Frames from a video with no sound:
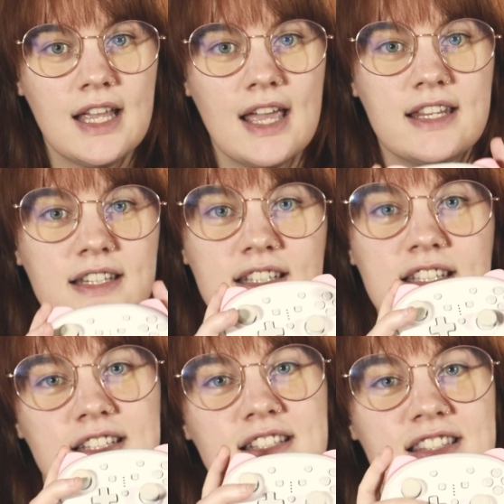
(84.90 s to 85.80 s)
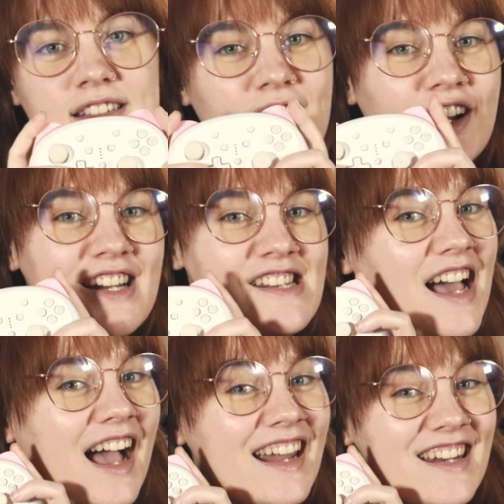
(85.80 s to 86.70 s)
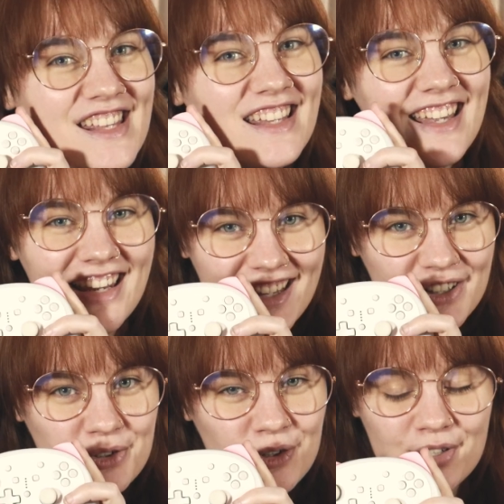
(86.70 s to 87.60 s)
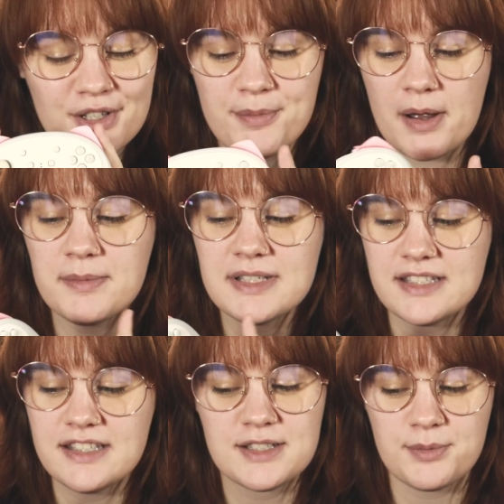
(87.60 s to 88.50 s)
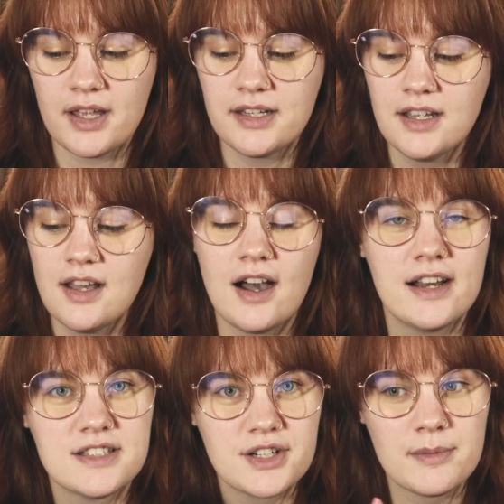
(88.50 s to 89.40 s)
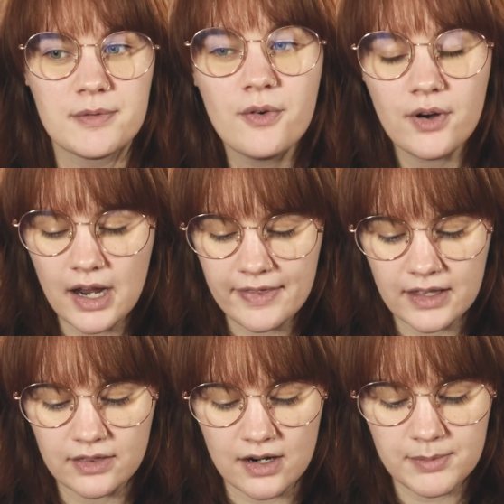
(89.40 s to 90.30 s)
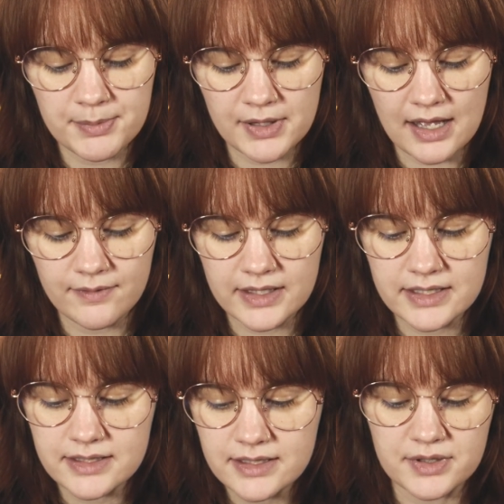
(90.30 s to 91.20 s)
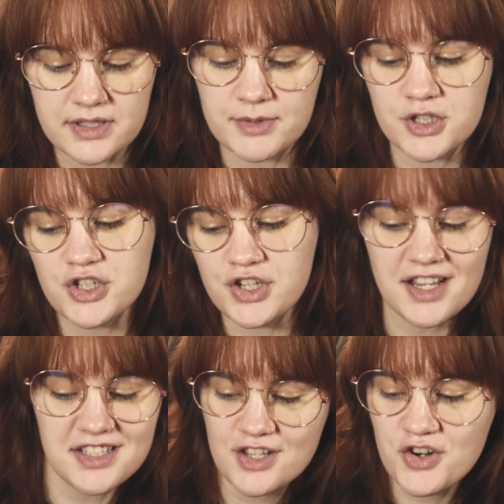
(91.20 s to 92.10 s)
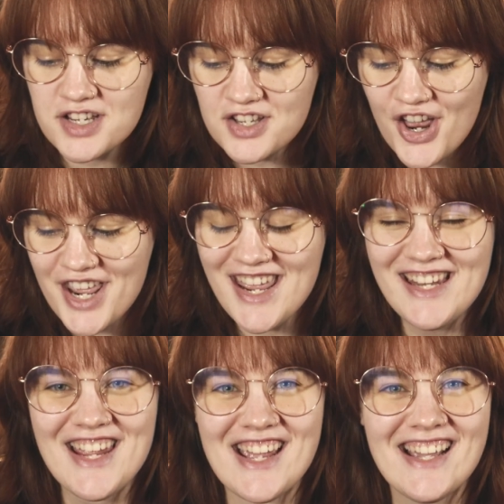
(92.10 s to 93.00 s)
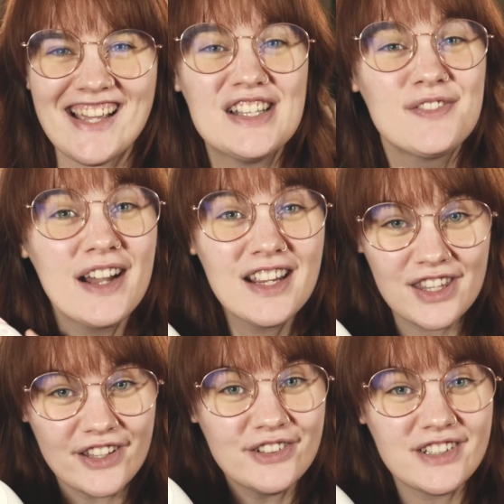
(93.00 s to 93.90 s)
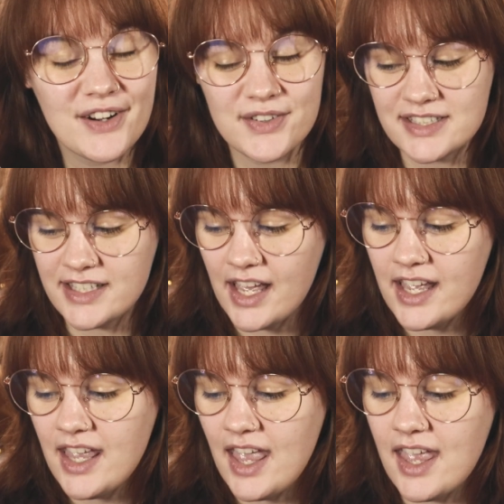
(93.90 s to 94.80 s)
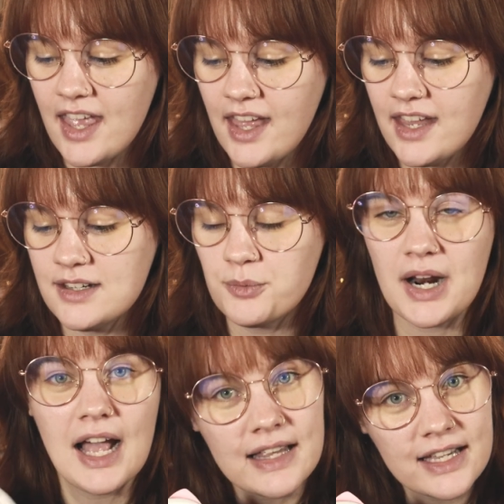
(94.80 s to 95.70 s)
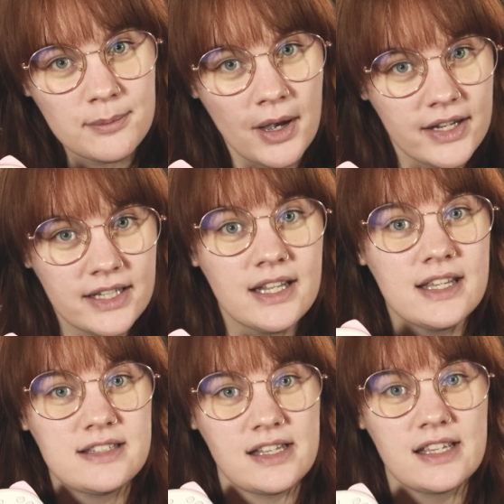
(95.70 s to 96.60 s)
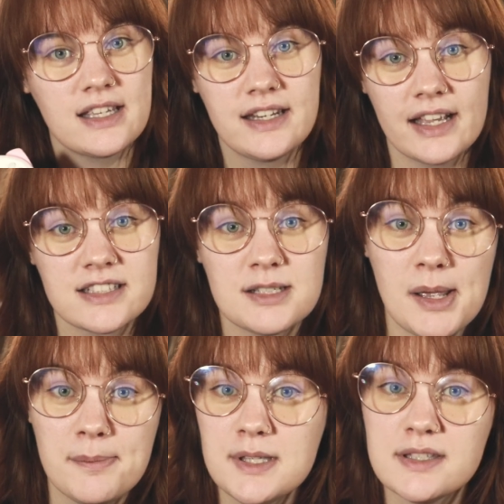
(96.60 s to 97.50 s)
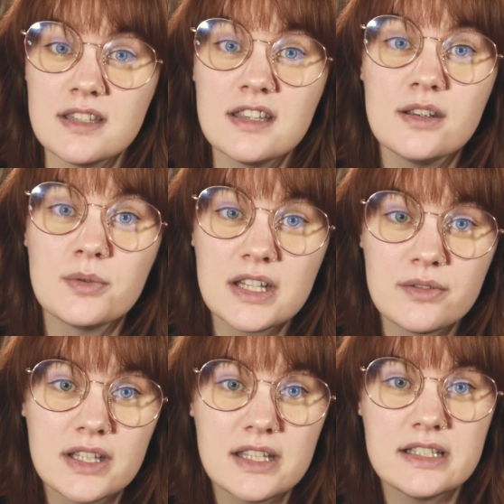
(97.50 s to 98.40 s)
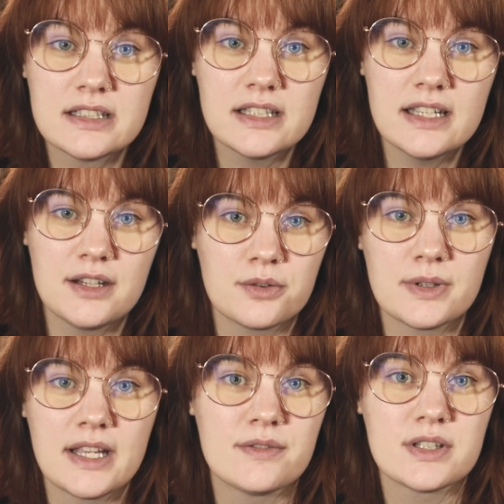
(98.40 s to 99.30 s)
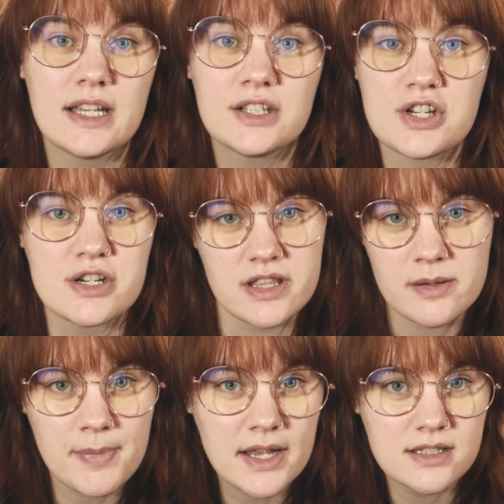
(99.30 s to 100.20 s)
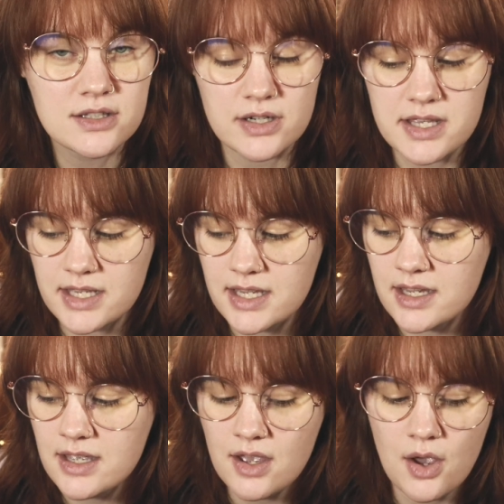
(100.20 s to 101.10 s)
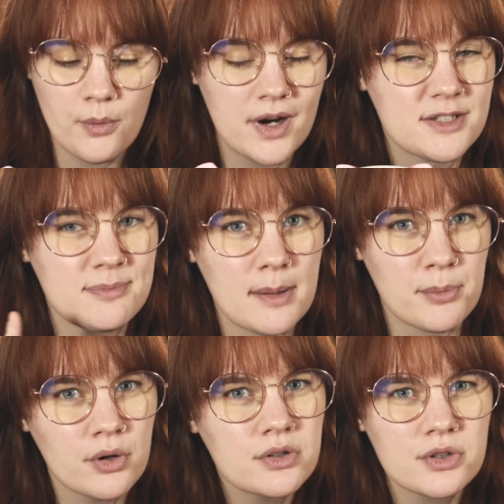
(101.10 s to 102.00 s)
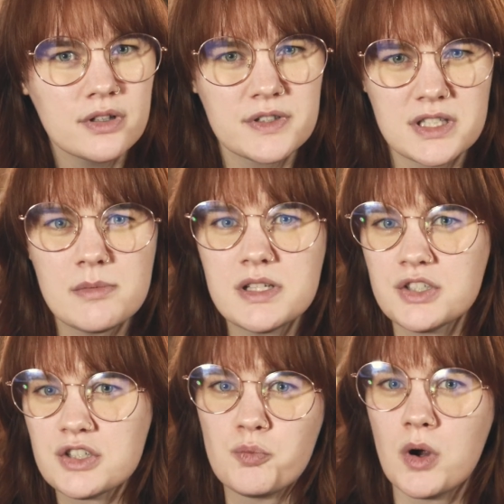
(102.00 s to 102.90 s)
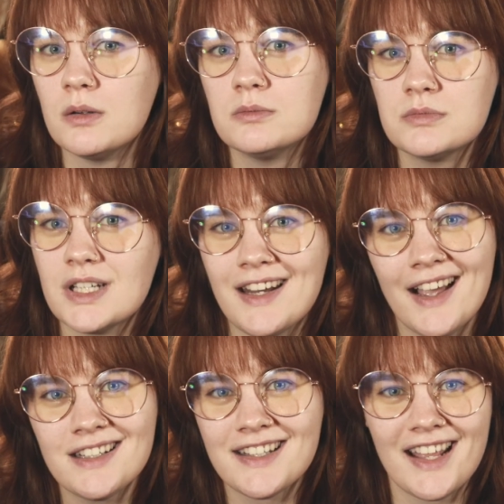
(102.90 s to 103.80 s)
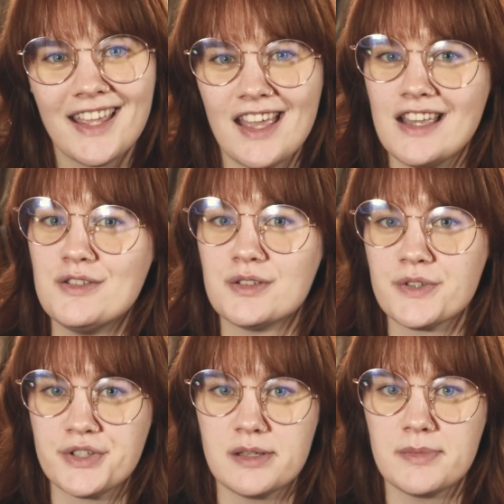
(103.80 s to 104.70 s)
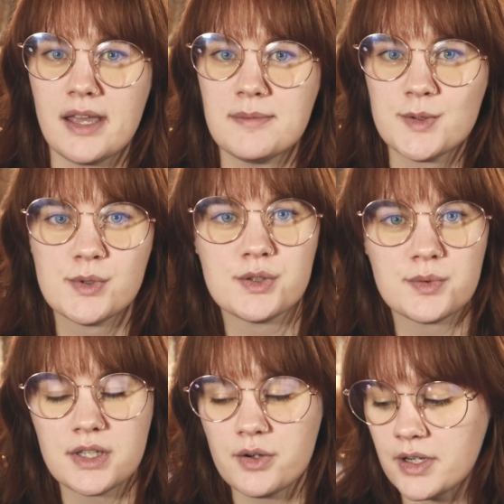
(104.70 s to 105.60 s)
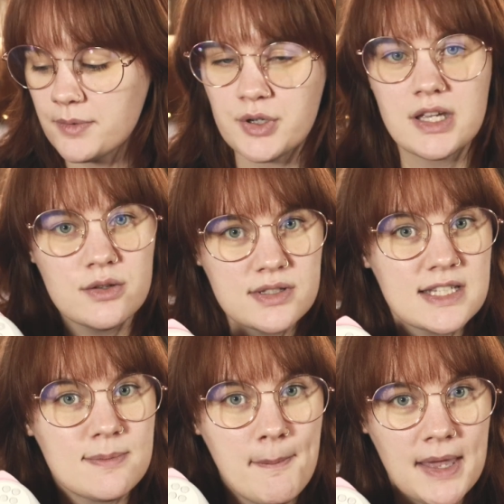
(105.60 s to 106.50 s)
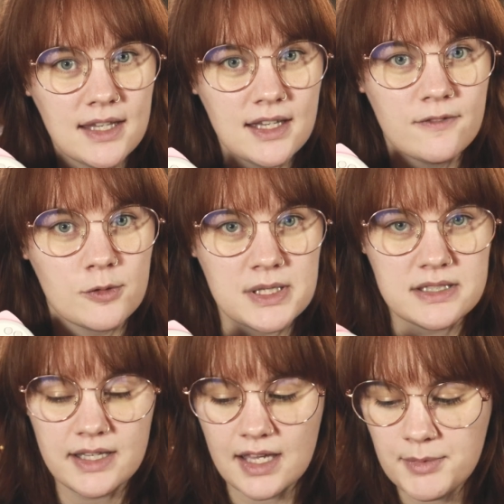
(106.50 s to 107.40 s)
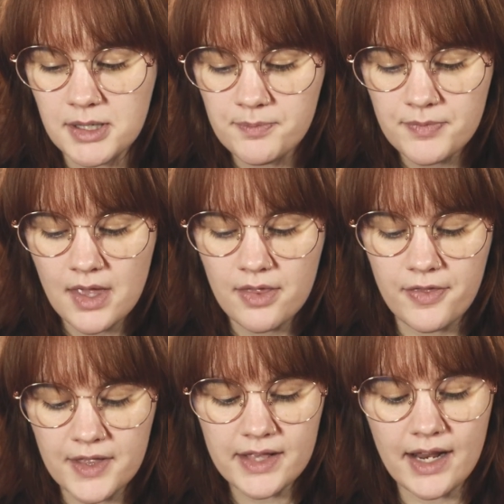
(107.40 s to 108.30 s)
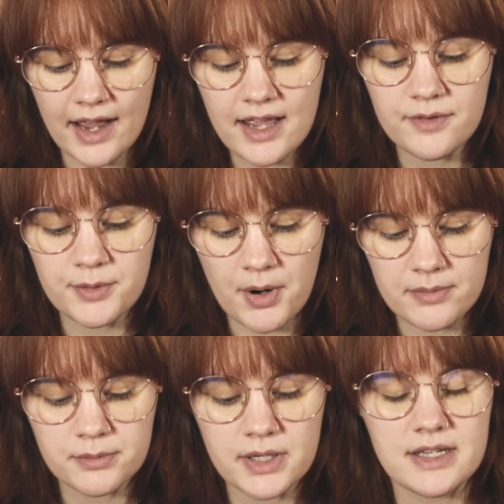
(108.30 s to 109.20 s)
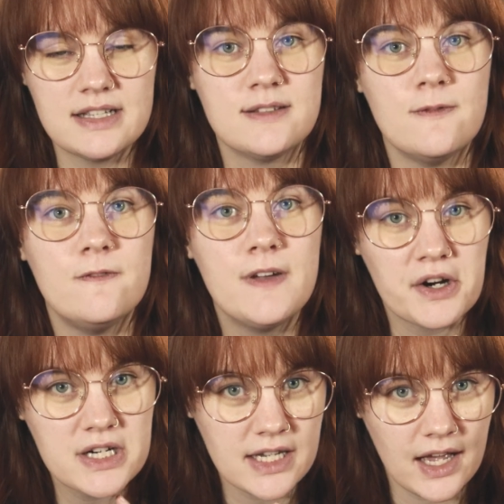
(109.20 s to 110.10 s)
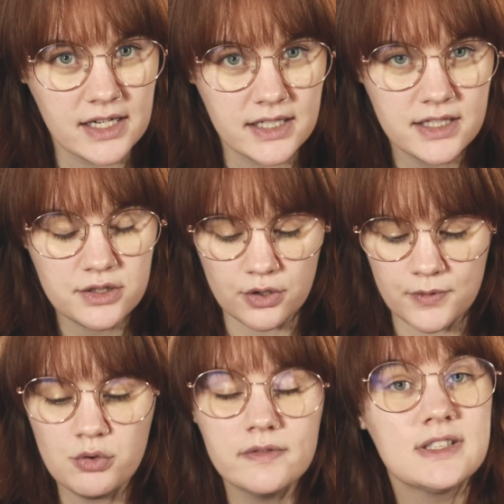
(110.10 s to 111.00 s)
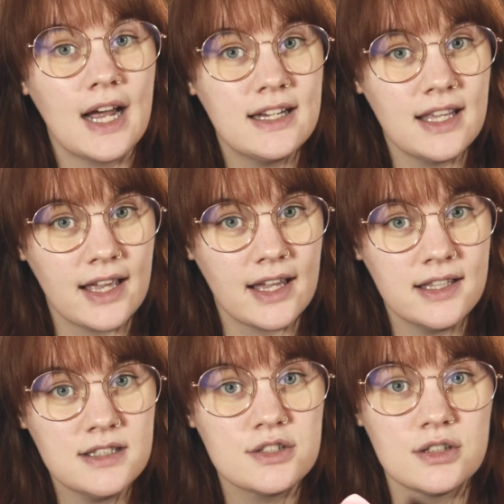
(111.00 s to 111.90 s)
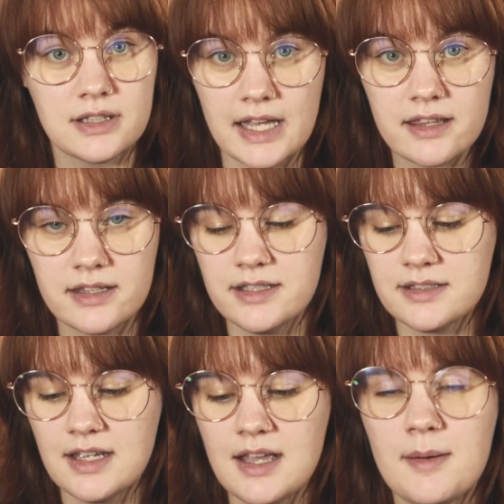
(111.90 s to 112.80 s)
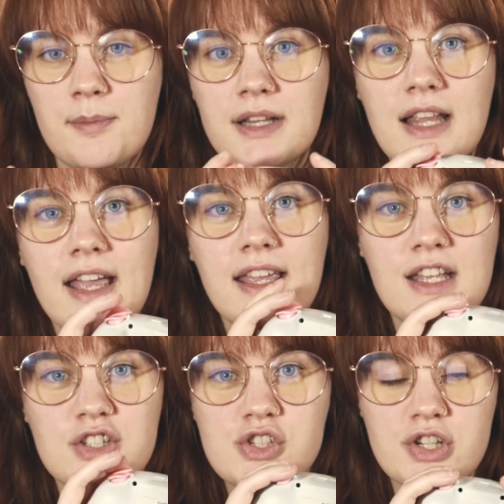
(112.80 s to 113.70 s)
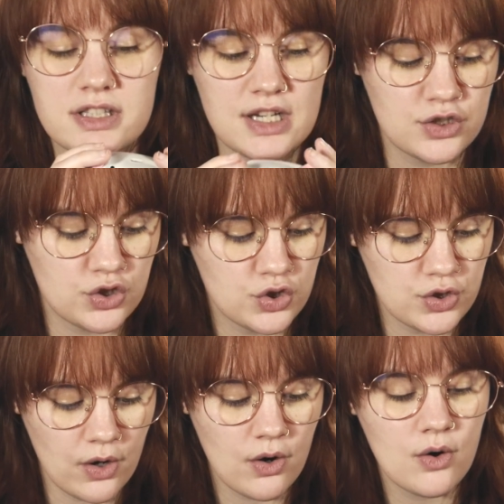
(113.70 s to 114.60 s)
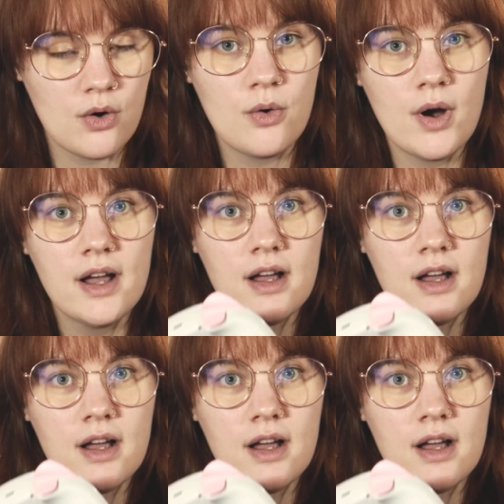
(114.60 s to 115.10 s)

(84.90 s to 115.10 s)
and it is the very tiny kitty controller. You've probably seen this one on Instagram before. I think a lot of people have this. Realize how much dust there is on it. It's very cute, I will say, and what I like about it is it connects to my PC really easily. I don't really have to like changing the buttons or anything, whereas my Pro controller for some reason just won't connect, and I can't use it for Steam games, which is really annoying. So I use this mainly for PC gaming. The thing that I have the problem with is it's very tiny, so if you have tiny hands, you'll like this, but like it's so